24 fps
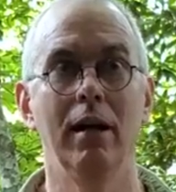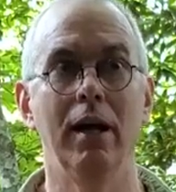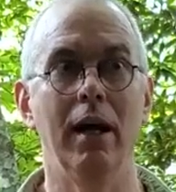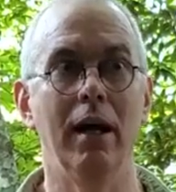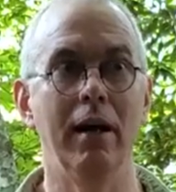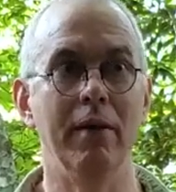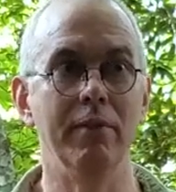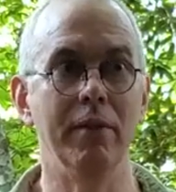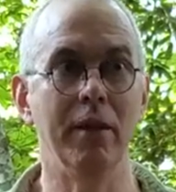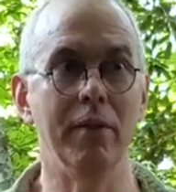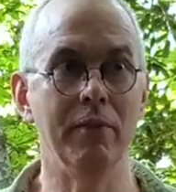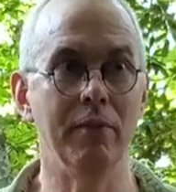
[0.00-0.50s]

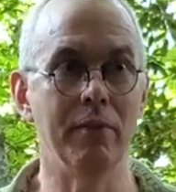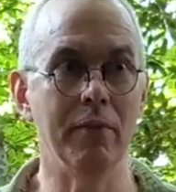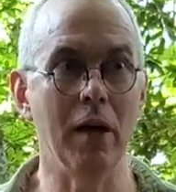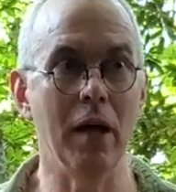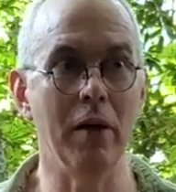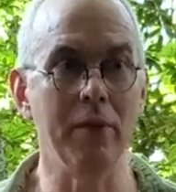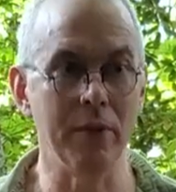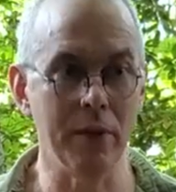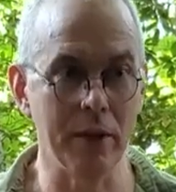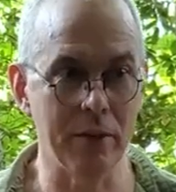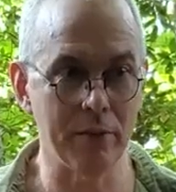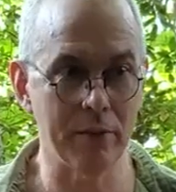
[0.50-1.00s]
And then
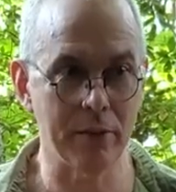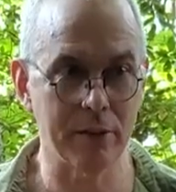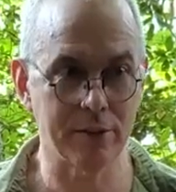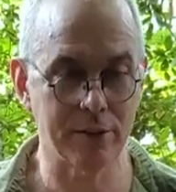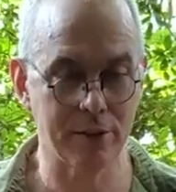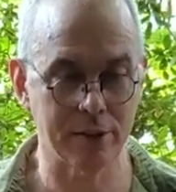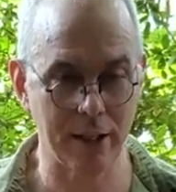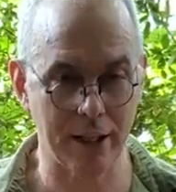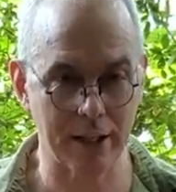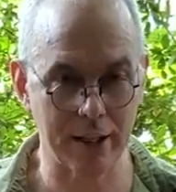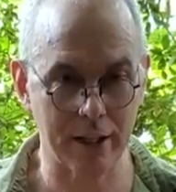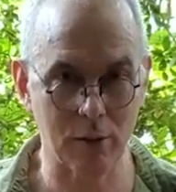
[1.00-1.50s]

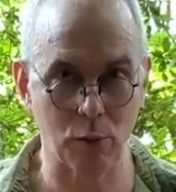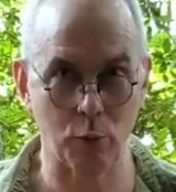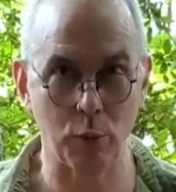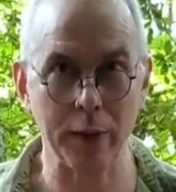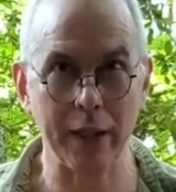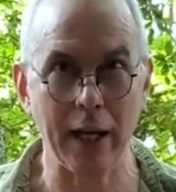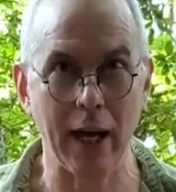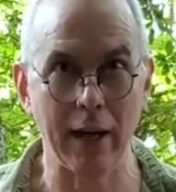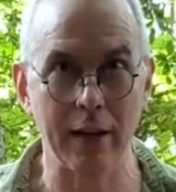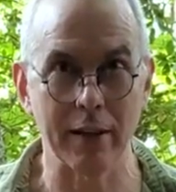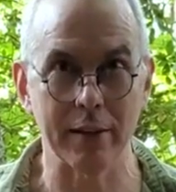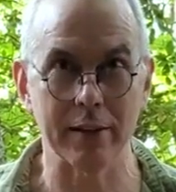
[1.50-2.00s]
it's like
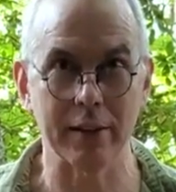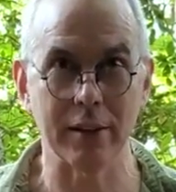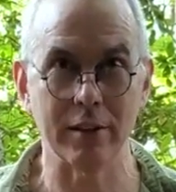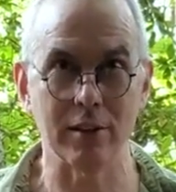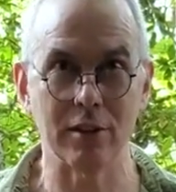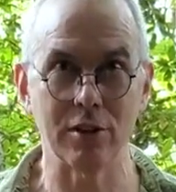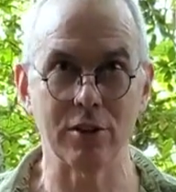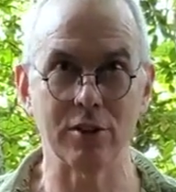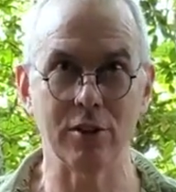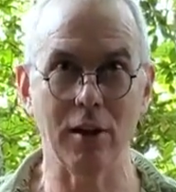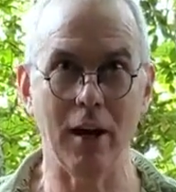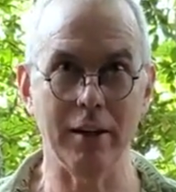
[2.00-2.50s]
reality
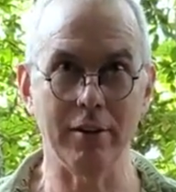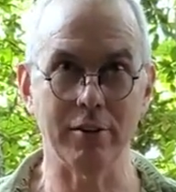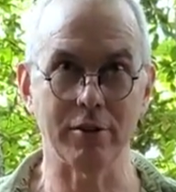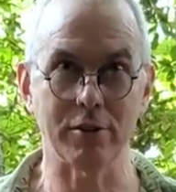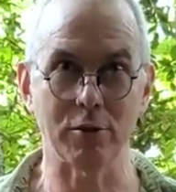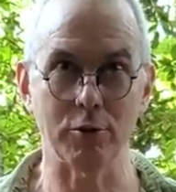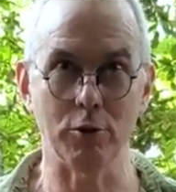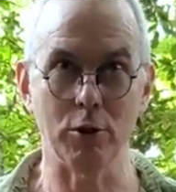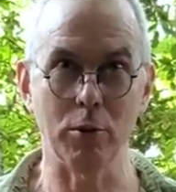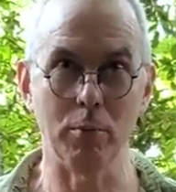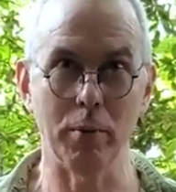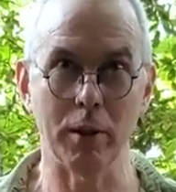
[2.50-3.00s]
just shines
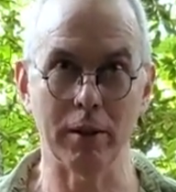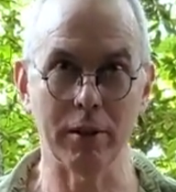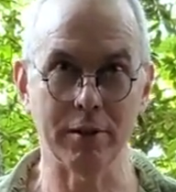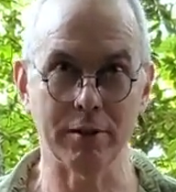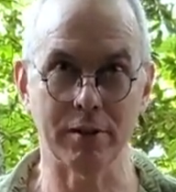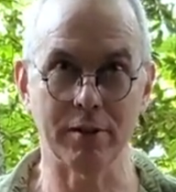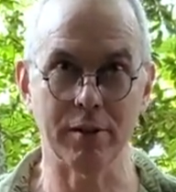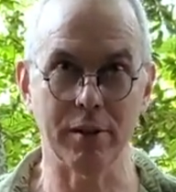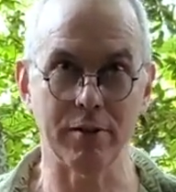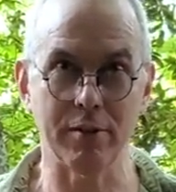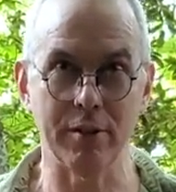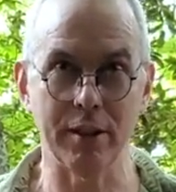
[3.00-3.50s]
through,
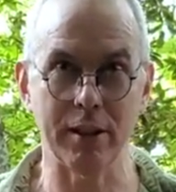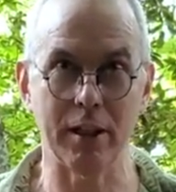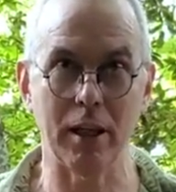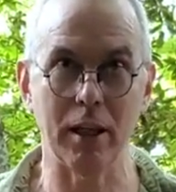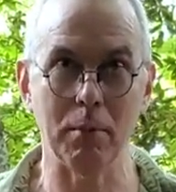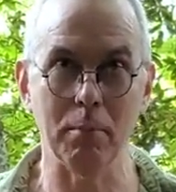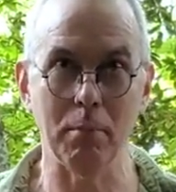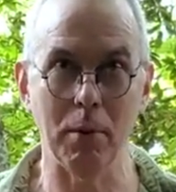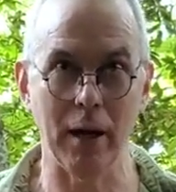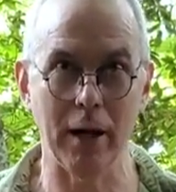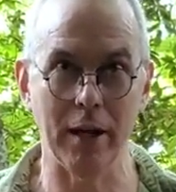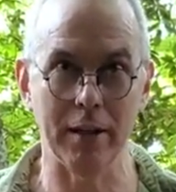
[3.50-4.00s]
because the
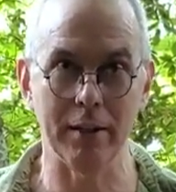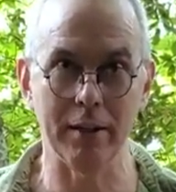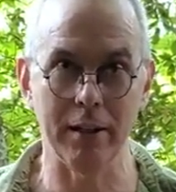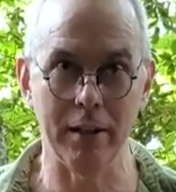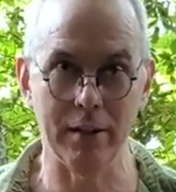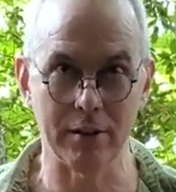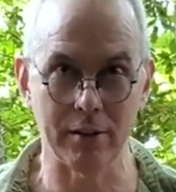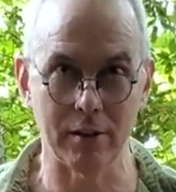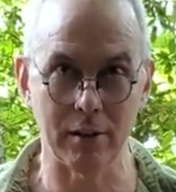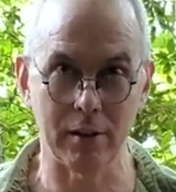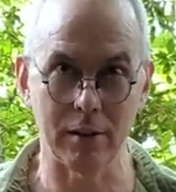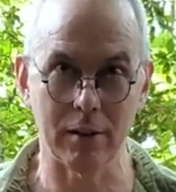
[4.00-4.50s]
thinking mind
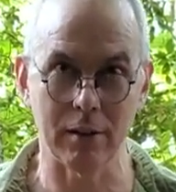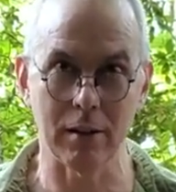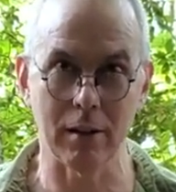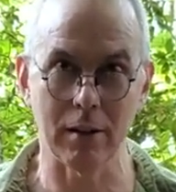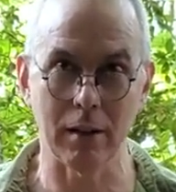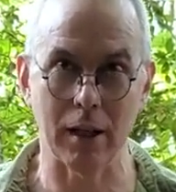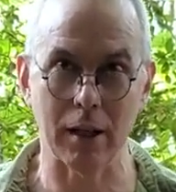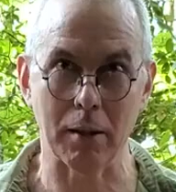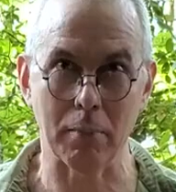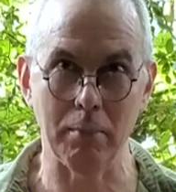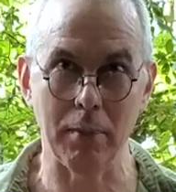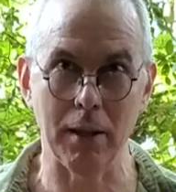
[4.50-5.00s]
isn't
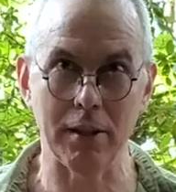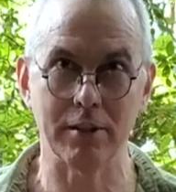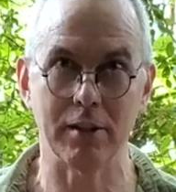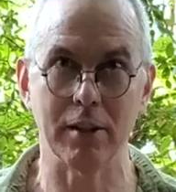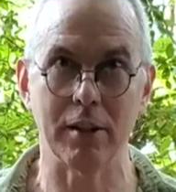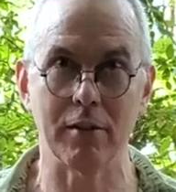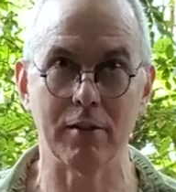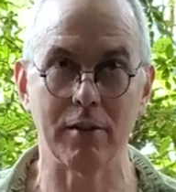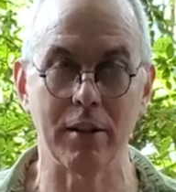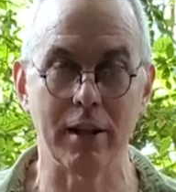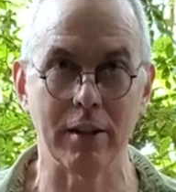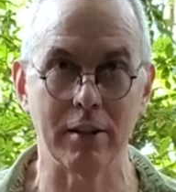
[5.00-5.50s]
like
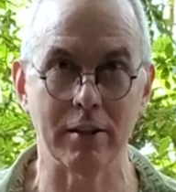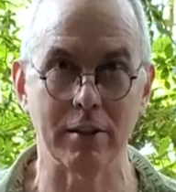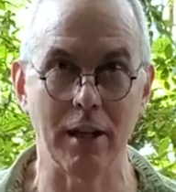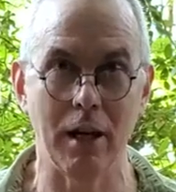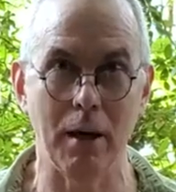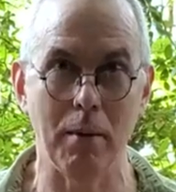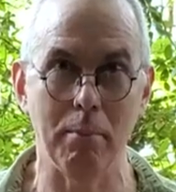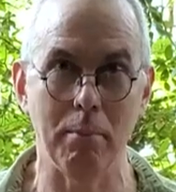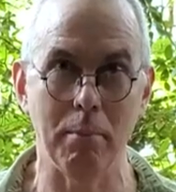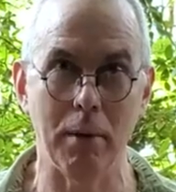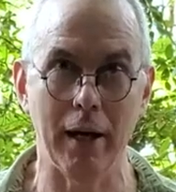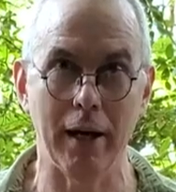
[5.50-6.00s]
messing things
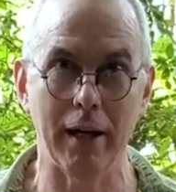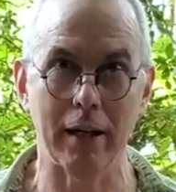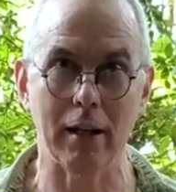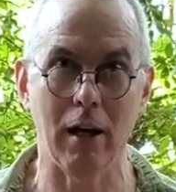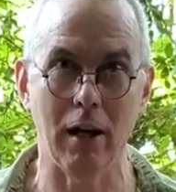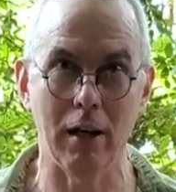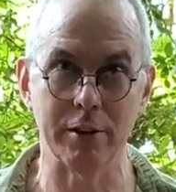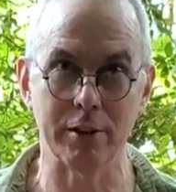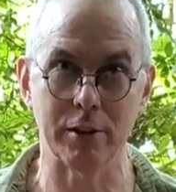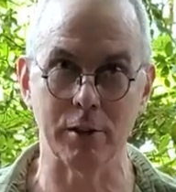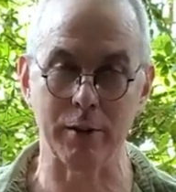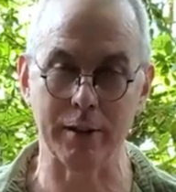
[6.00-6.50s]
up by
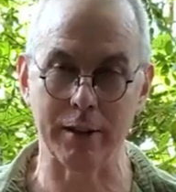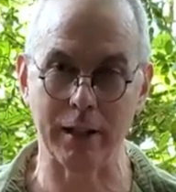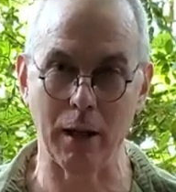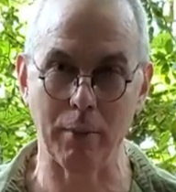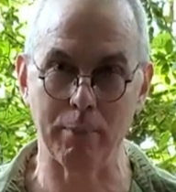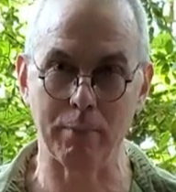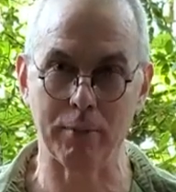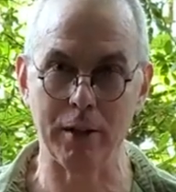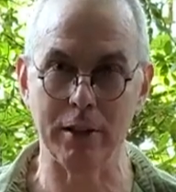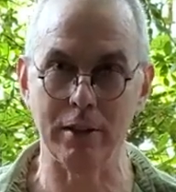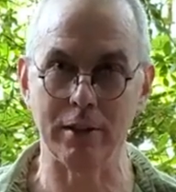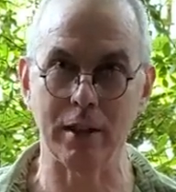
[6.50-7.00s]
conjuring
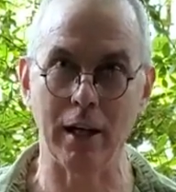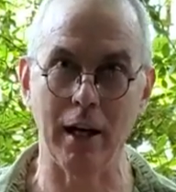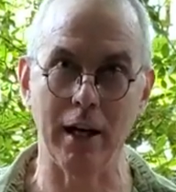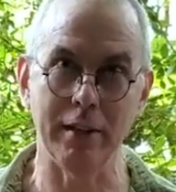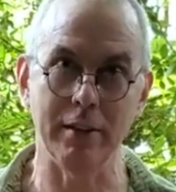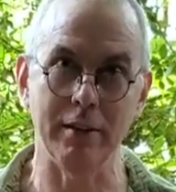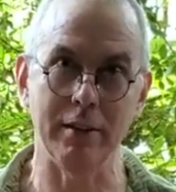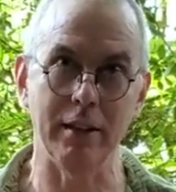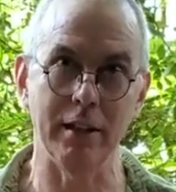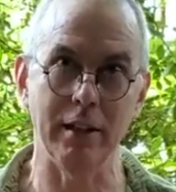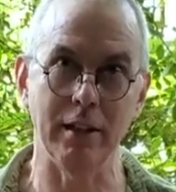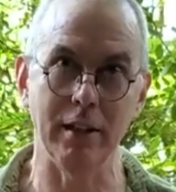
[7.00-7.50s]
up these
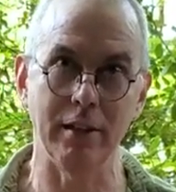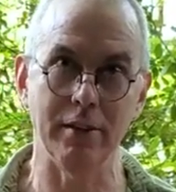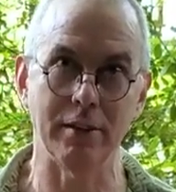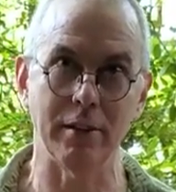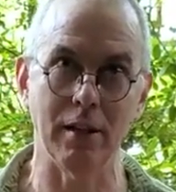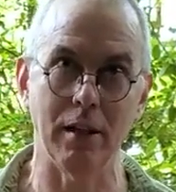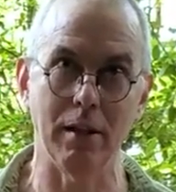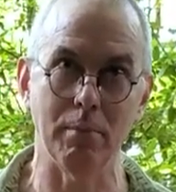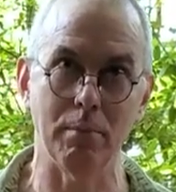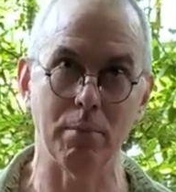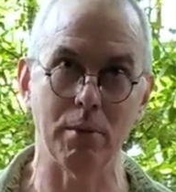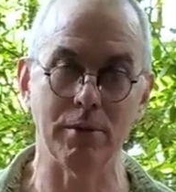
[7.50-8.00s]
ideas
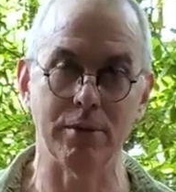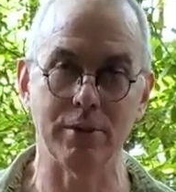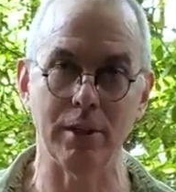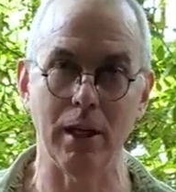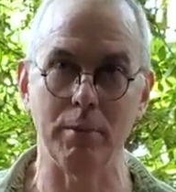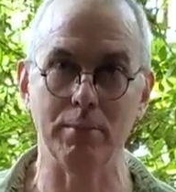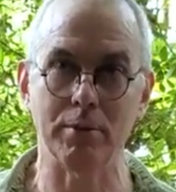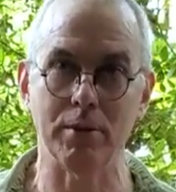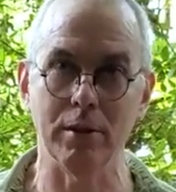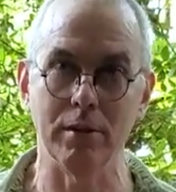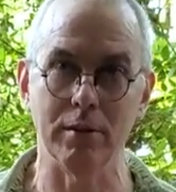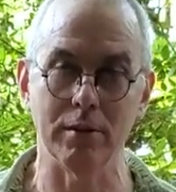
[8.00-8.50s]
and
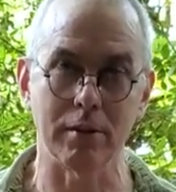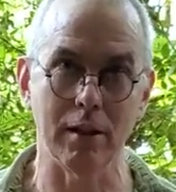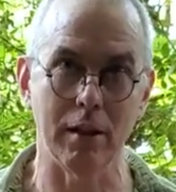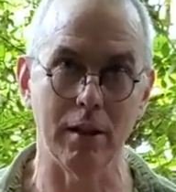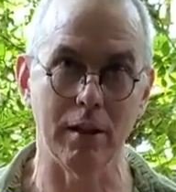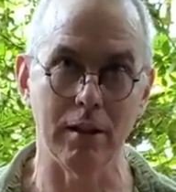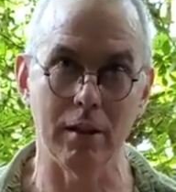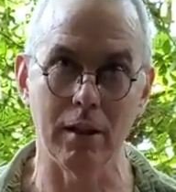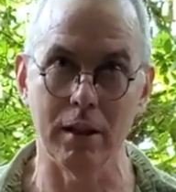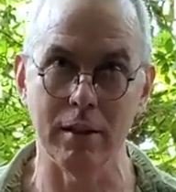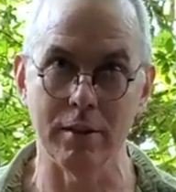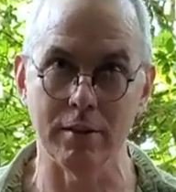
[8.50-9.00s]
perceptions
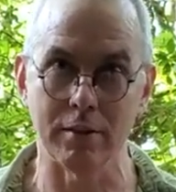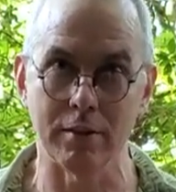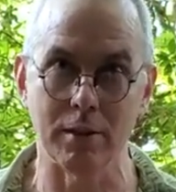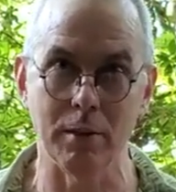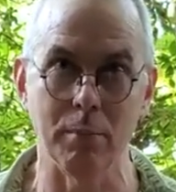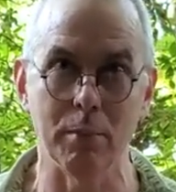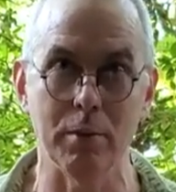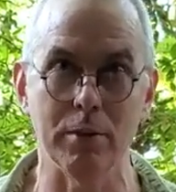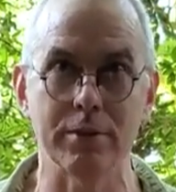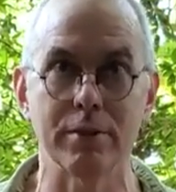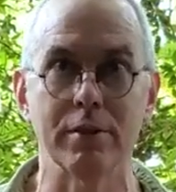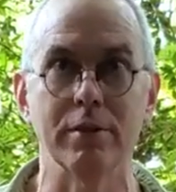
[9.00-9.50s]
and
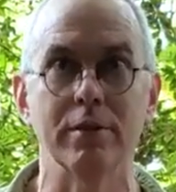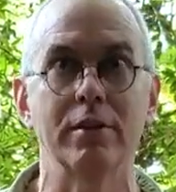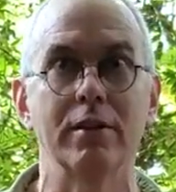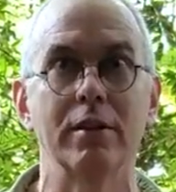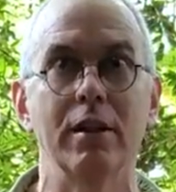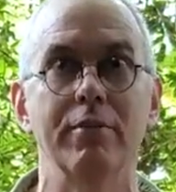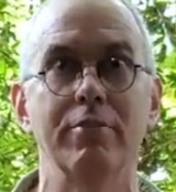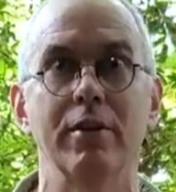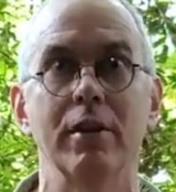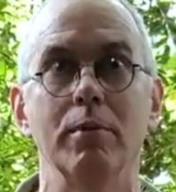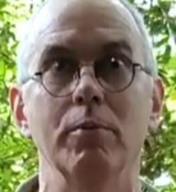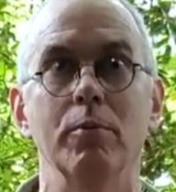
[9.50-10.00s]
symbols and
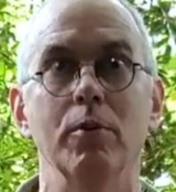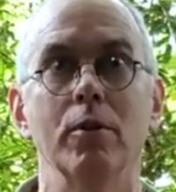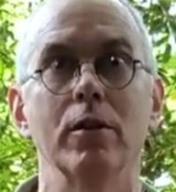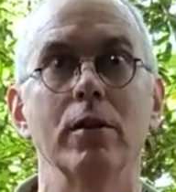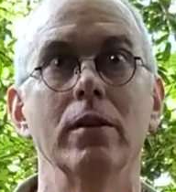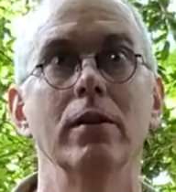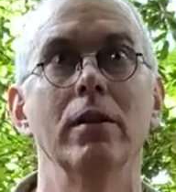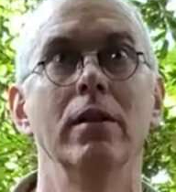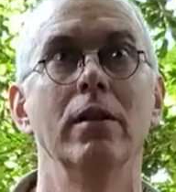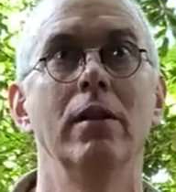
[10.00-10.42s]
stuff anymore.